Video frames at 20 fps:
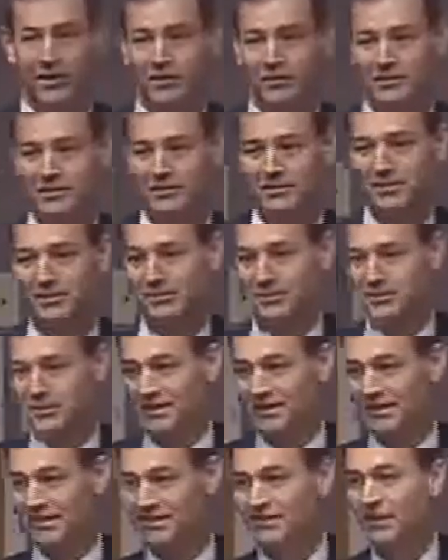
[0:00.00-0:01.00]
artery
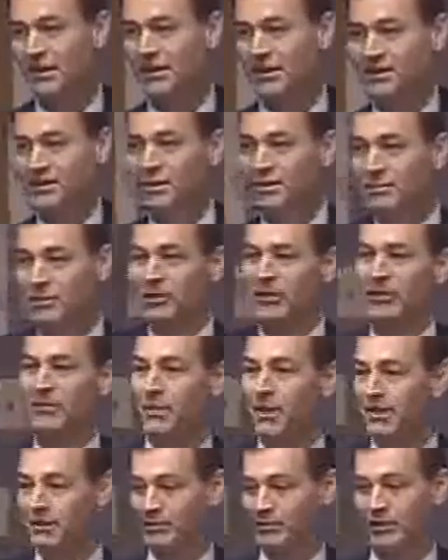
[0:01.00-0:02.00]
disease, you put
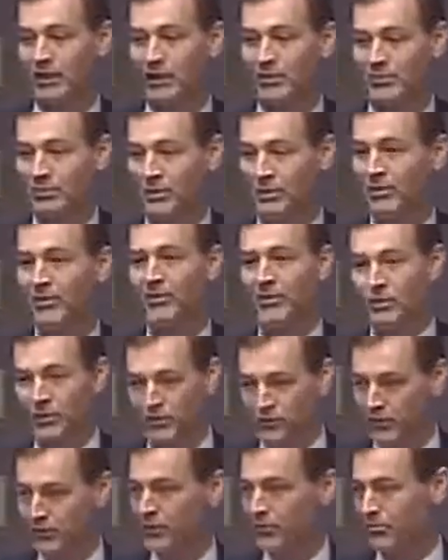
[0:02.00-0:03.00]
them on a treadmill,
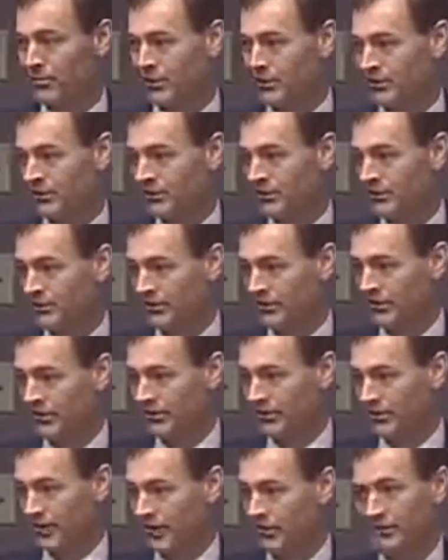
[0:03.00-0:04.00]
they're normal.
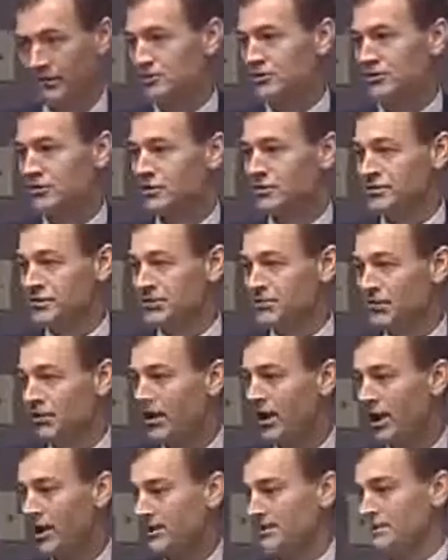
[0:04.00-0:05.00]
Okay, and there's no
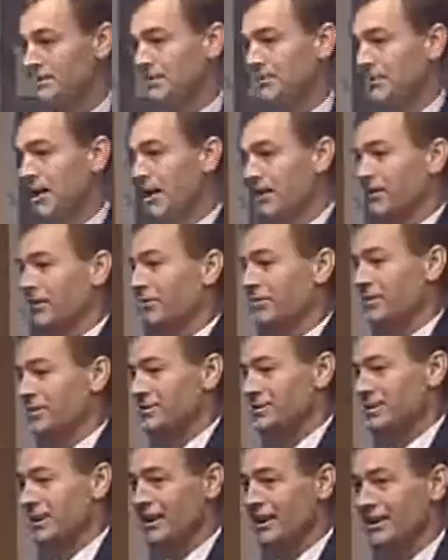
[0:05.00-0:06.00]
surprise. The
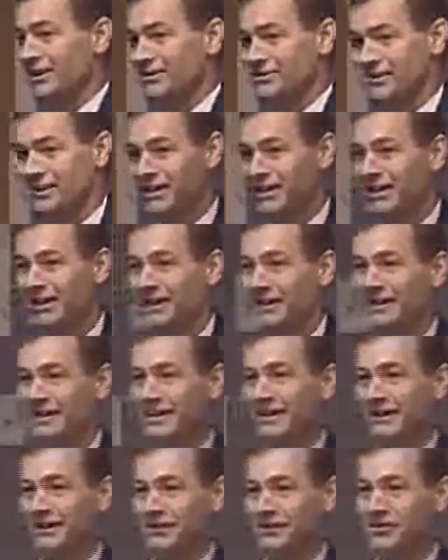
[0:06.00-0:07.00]
pathophysiology,
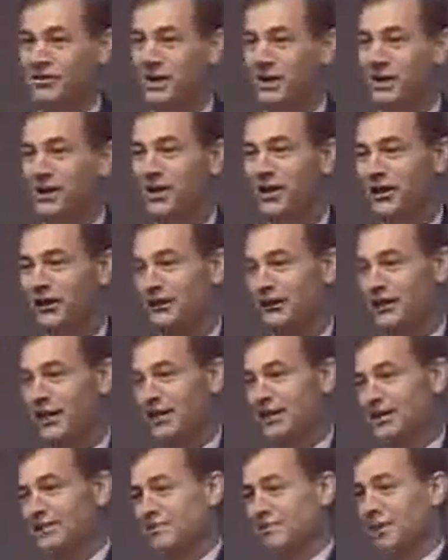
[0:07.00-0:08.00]
you get a heart
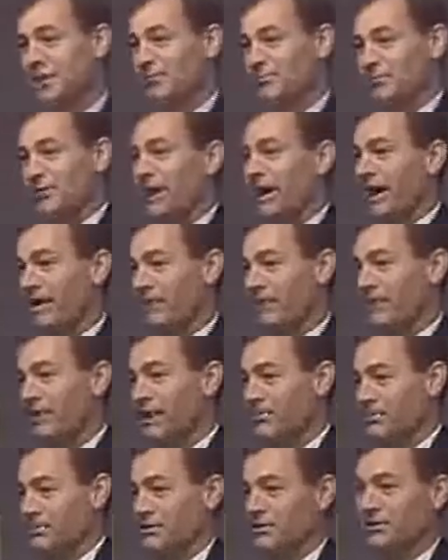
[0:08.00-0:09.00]
attack because you have plaque
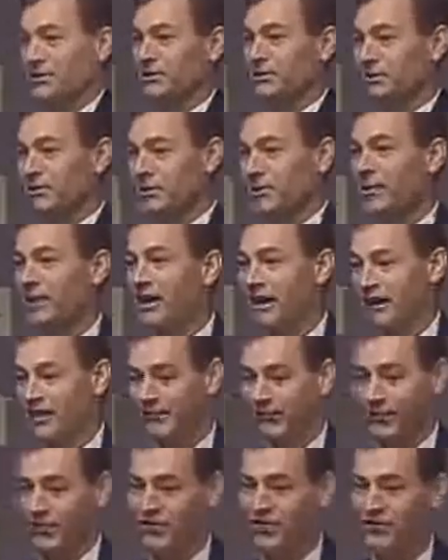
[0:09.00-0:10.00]
rupture and you clot
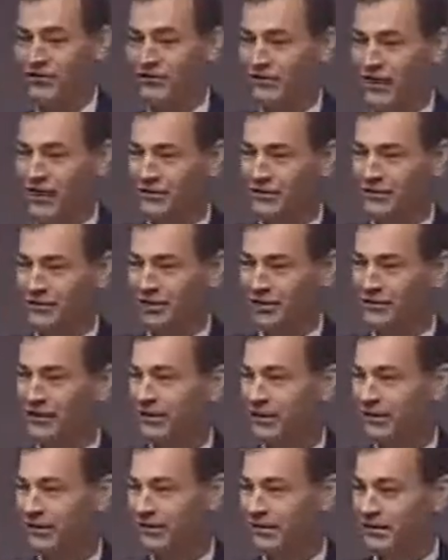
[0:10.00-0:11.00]
off the whole vessel.
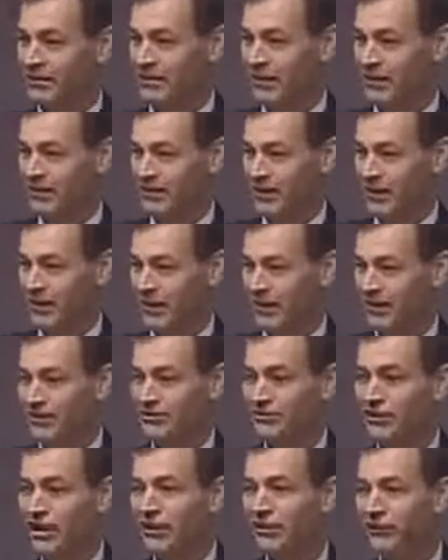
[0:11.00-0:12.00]
Okay,
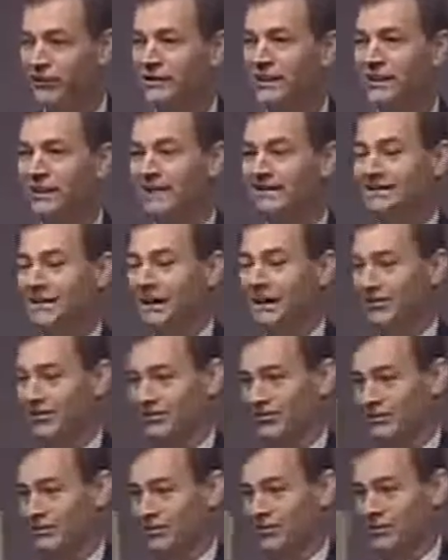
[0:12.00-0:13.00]
you don't need to have a
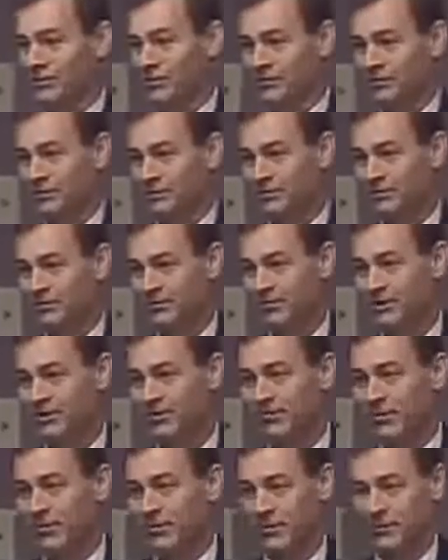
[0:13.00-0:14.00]
stenosis to
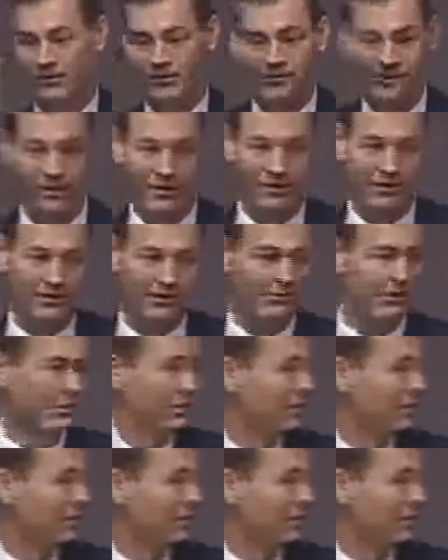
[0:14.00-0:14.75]
have a heart attack.